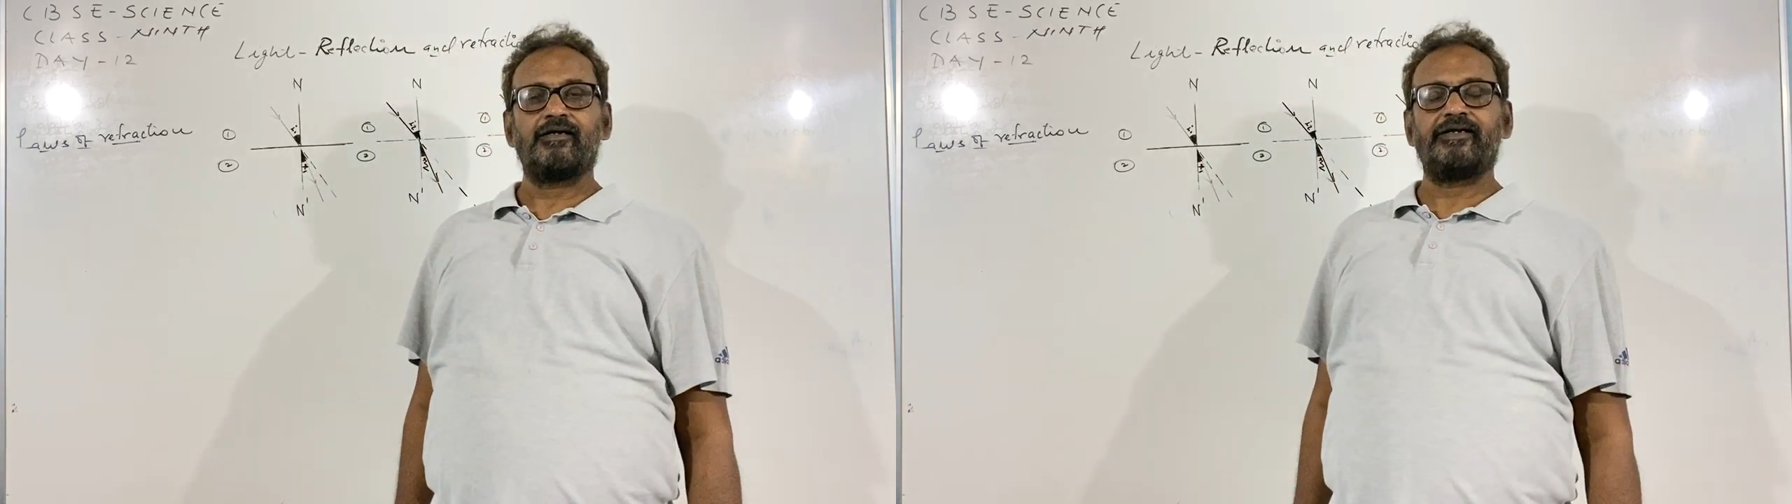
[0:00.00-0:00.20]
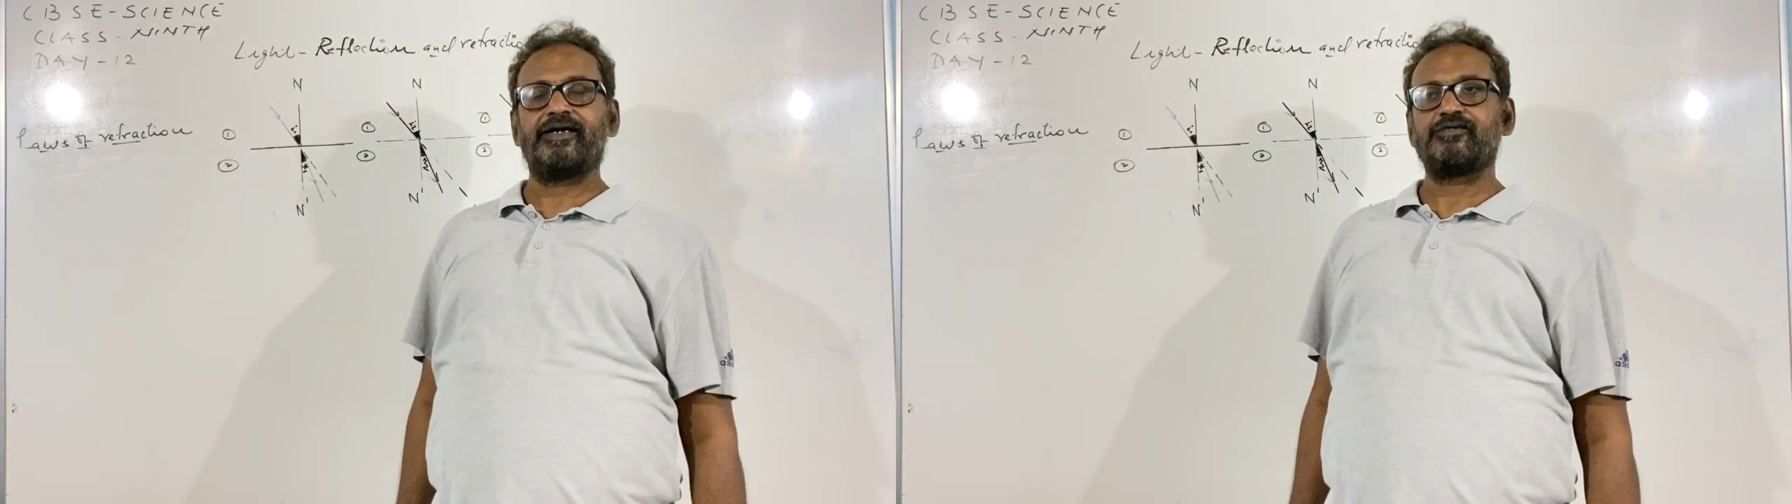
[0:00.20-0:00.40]

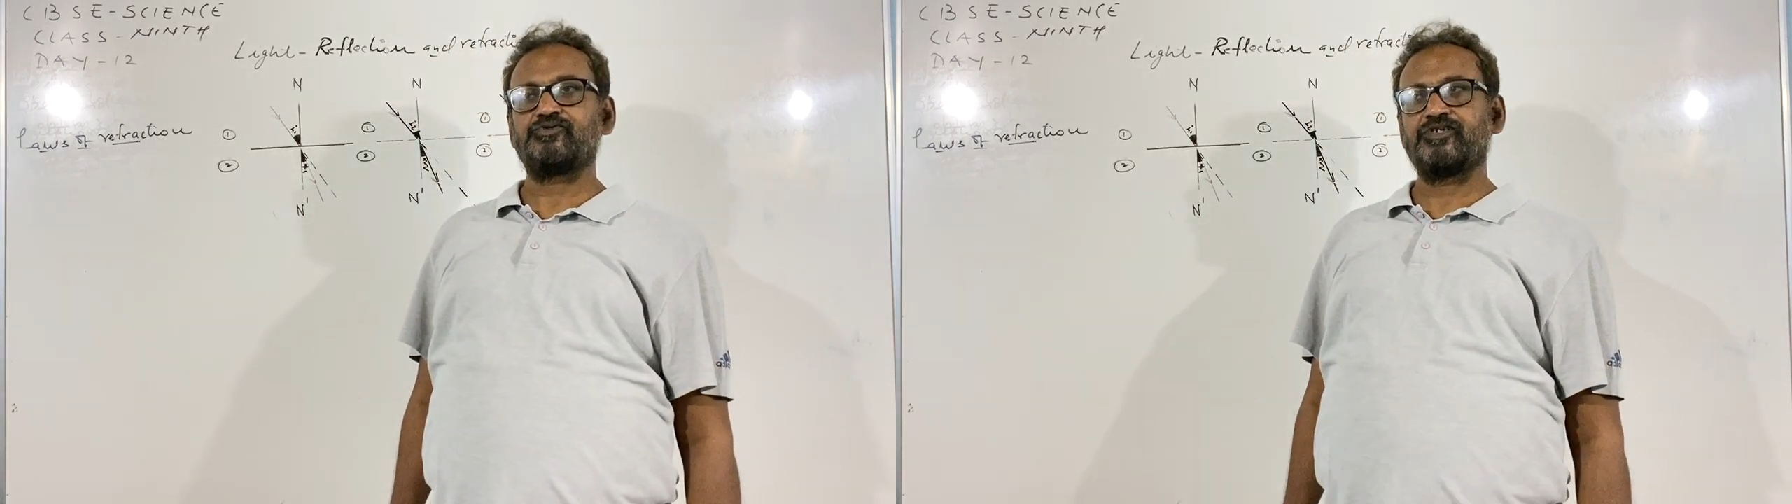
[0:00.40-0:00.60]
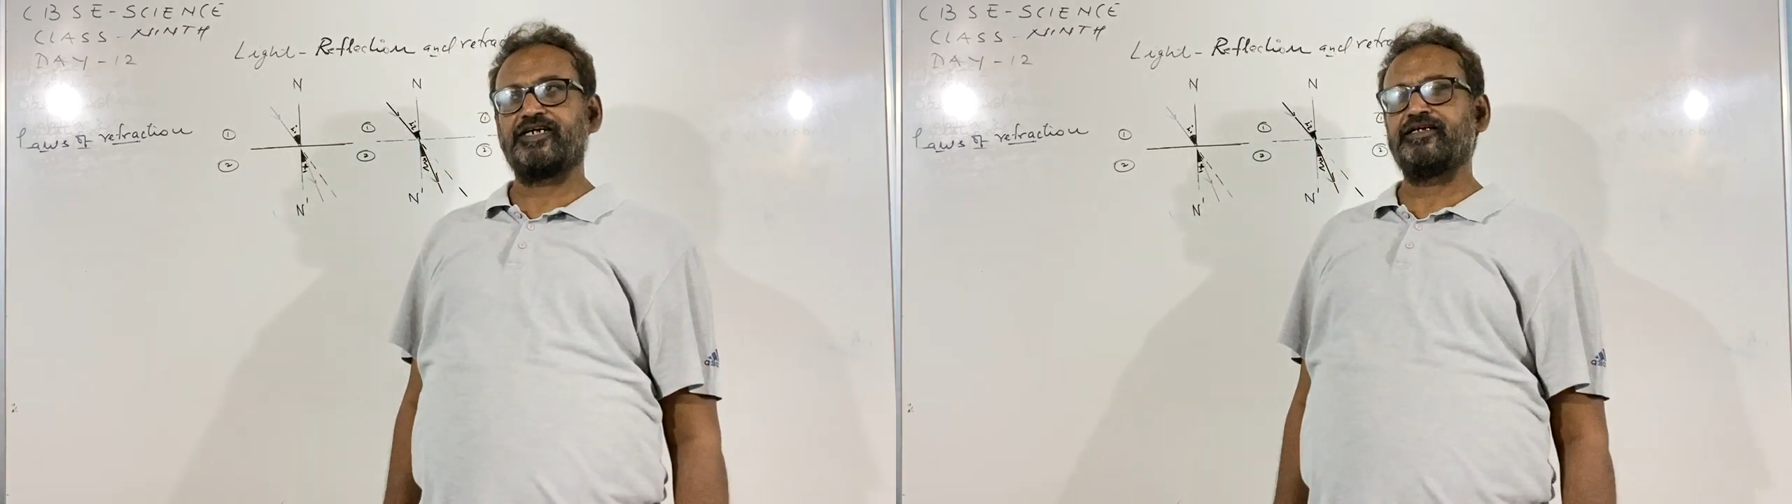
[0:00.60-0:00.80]
Dear
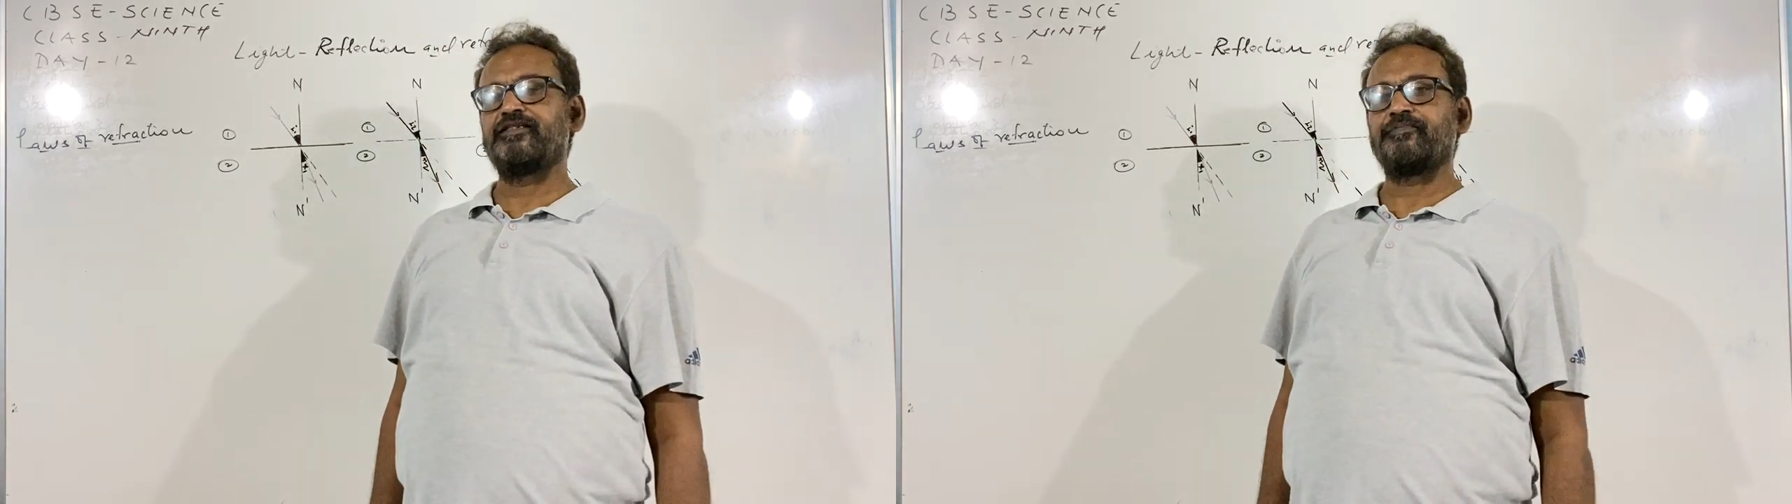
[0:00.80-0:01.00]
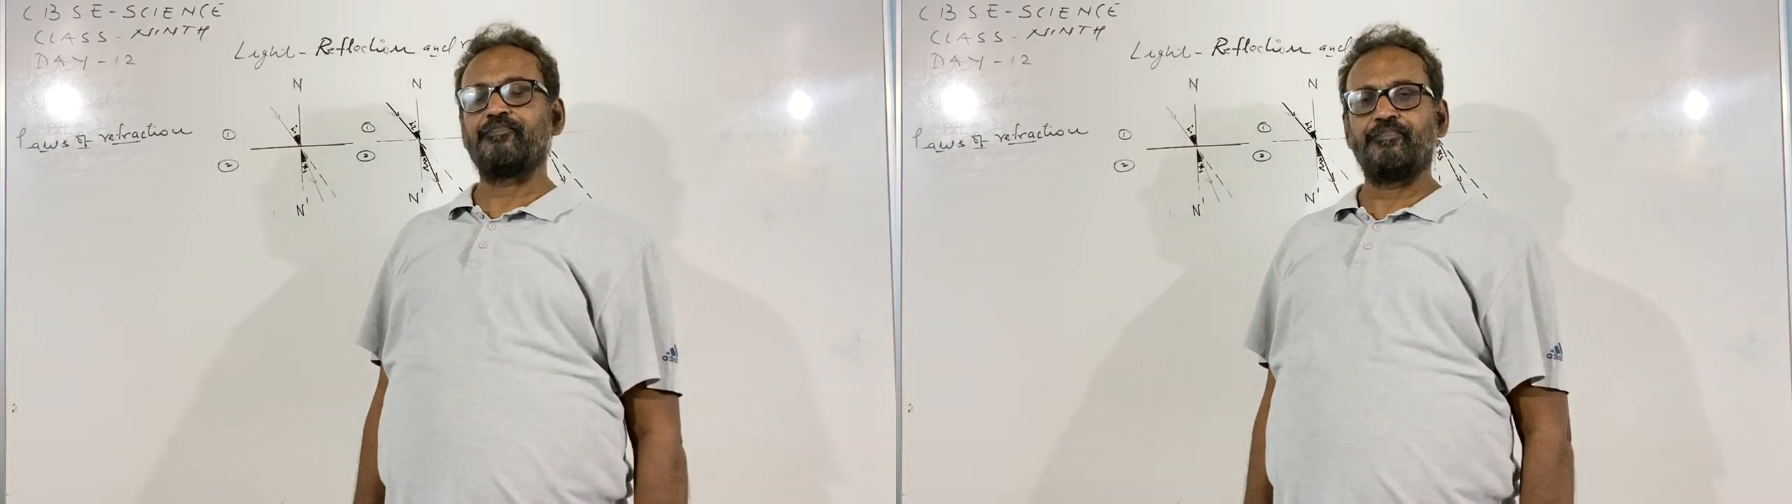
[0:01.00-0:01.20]
students, in
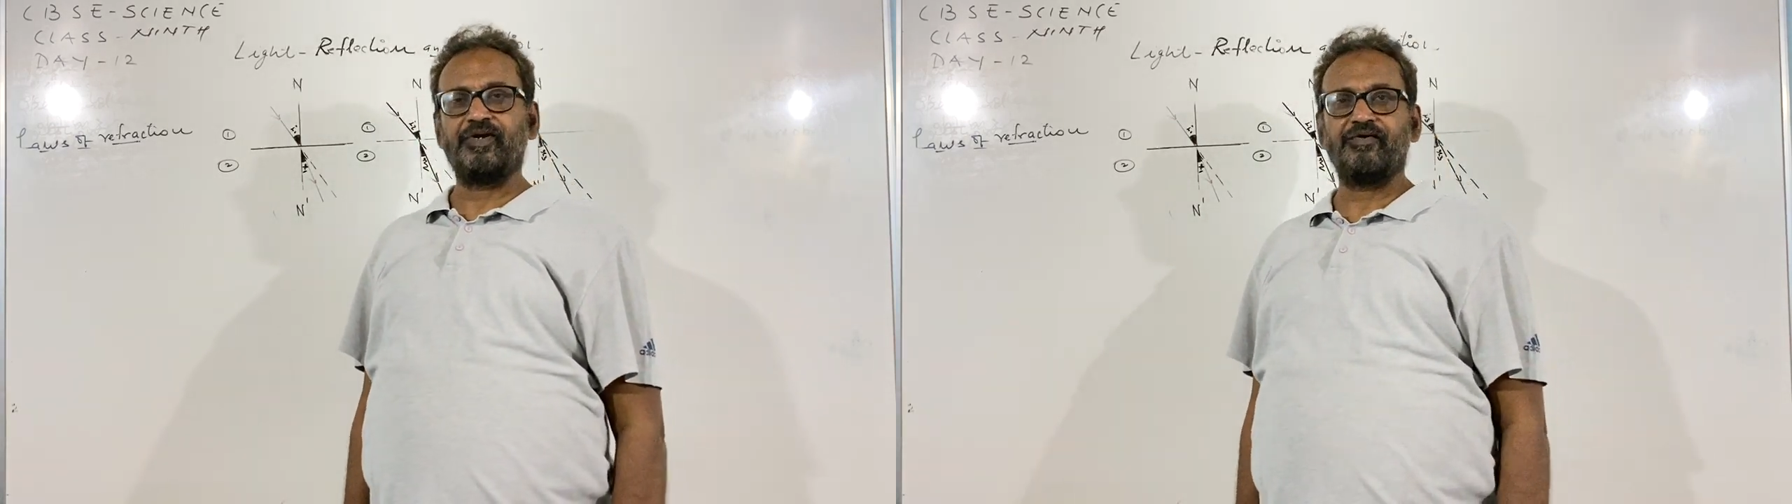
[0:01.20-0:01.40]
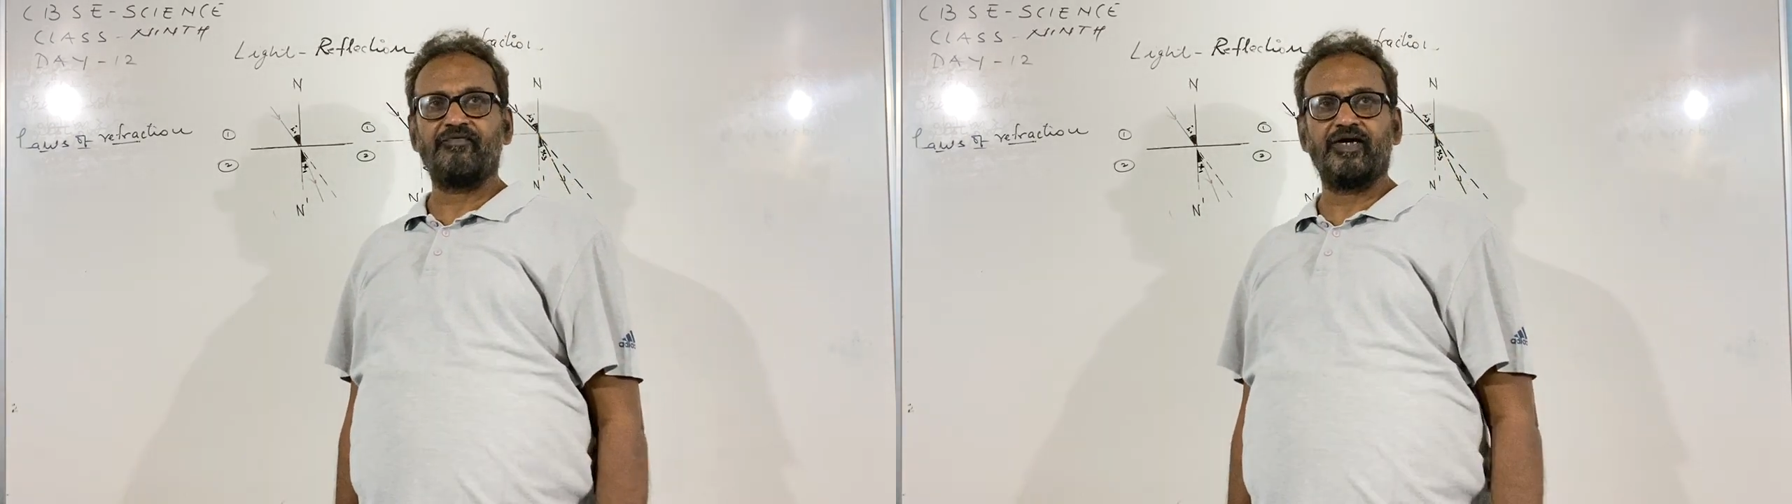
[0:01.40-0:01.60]
the
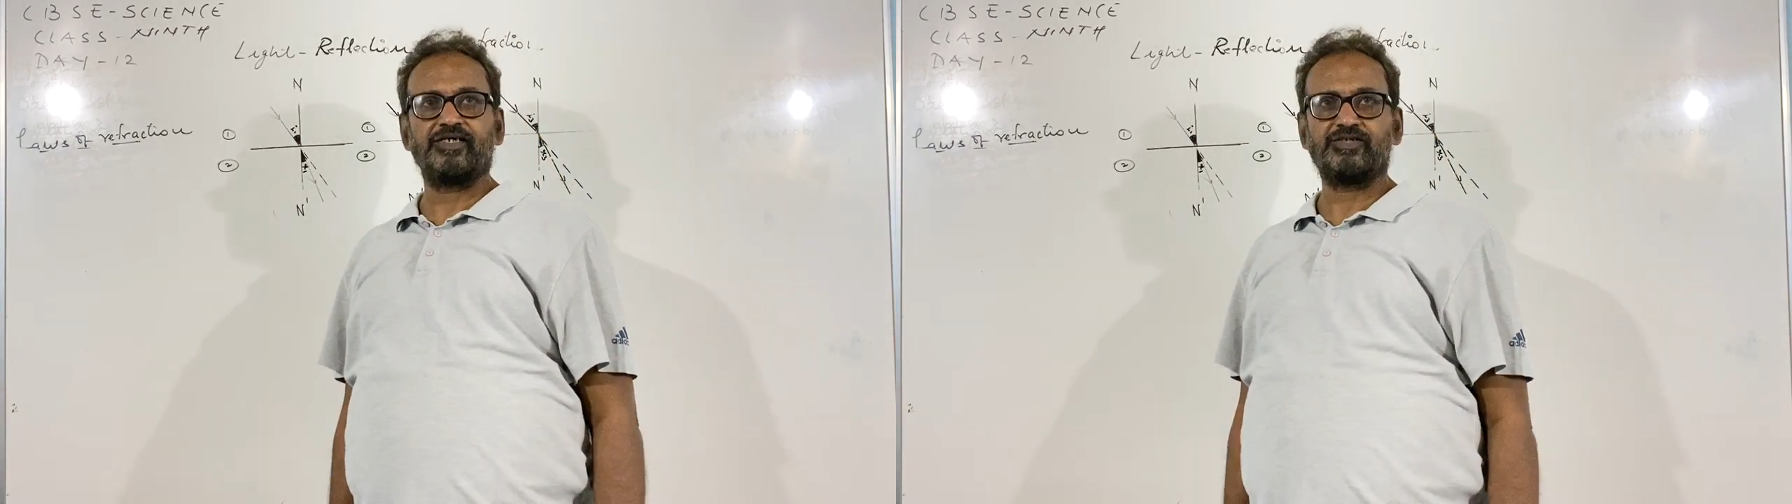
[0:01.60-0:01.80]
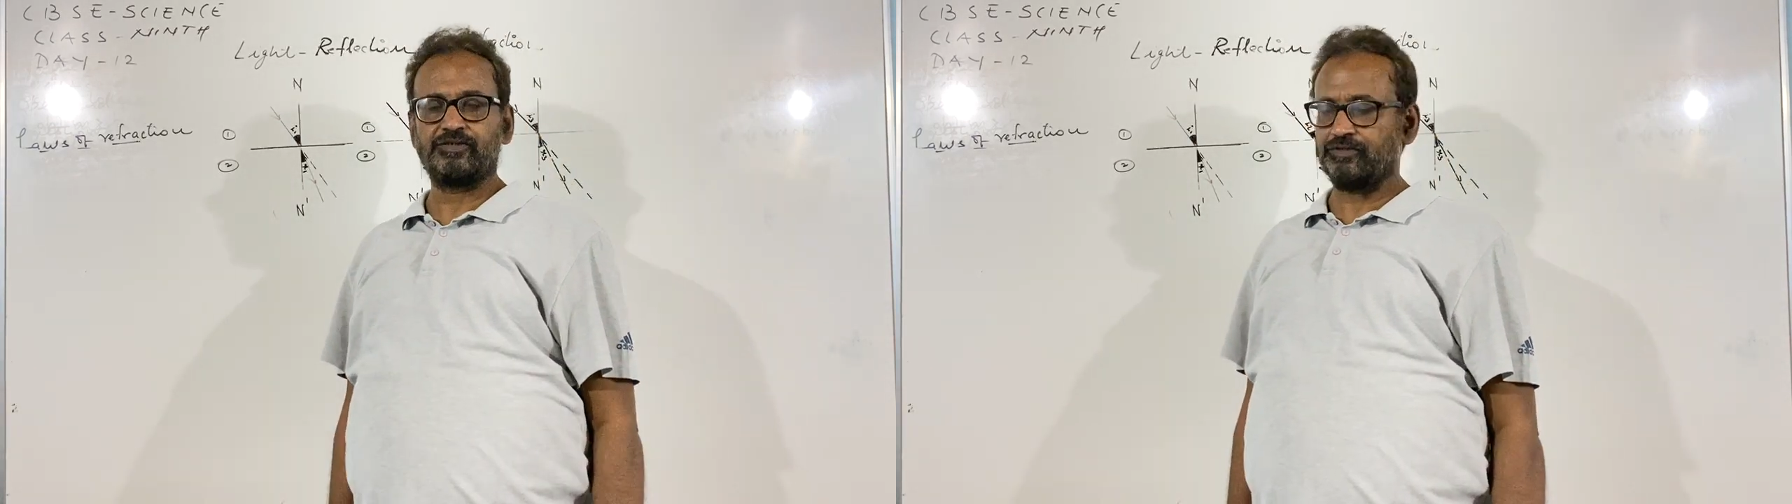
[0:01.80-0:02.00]

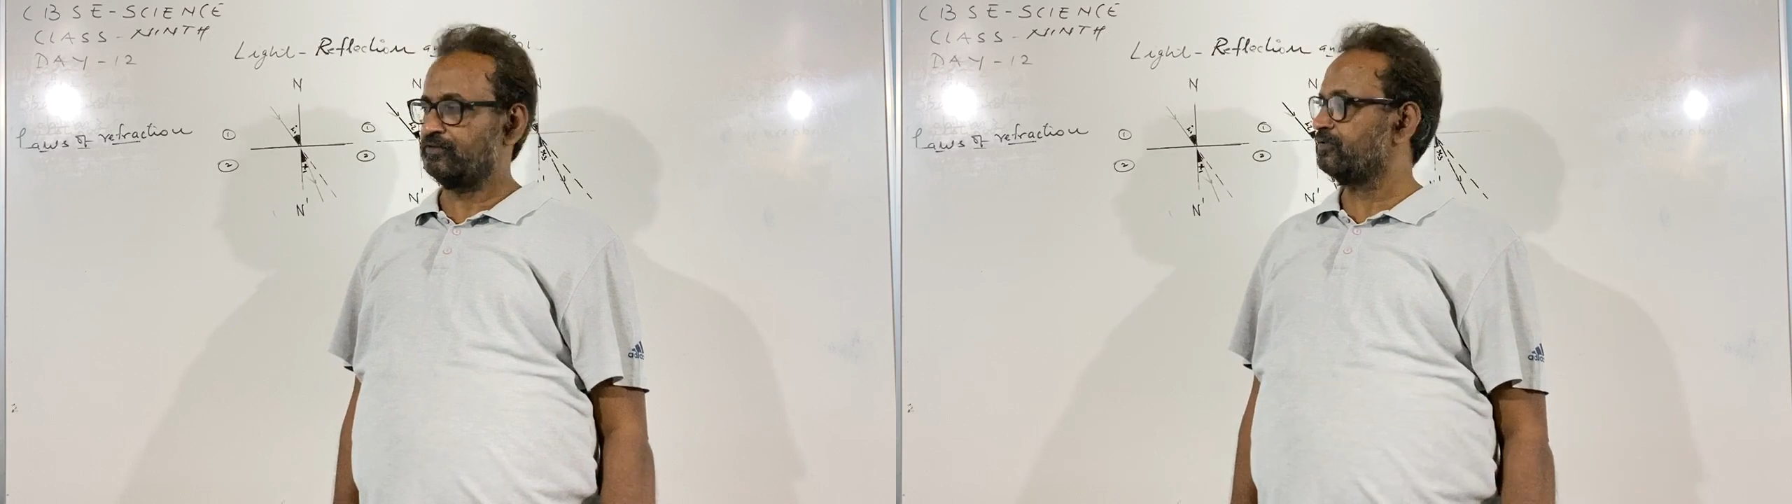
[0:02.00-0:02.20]
previous